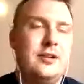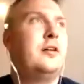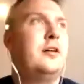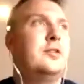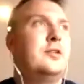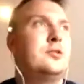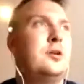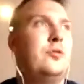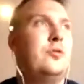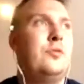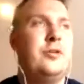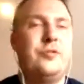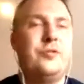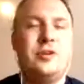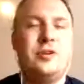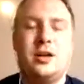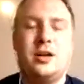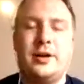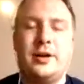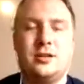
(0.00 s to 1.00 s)
as well. We've
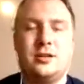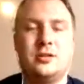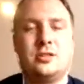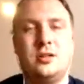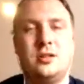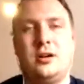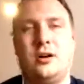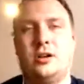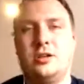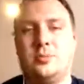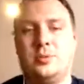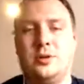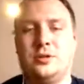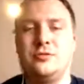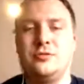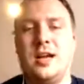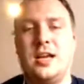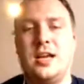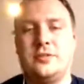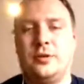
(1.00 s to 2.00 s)
relied on Zaha to put a
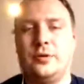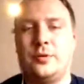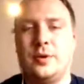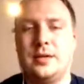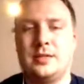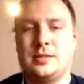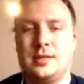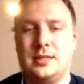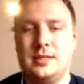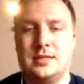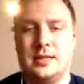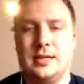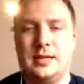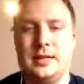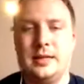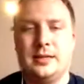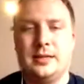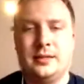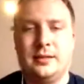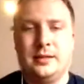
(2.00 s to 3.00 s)
transfer request in today,
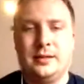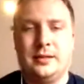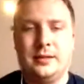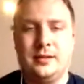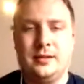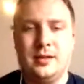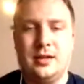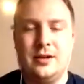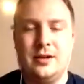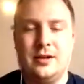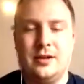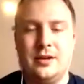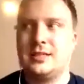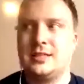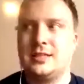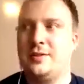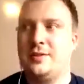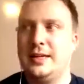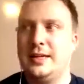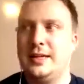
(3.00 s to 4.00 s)
effectively,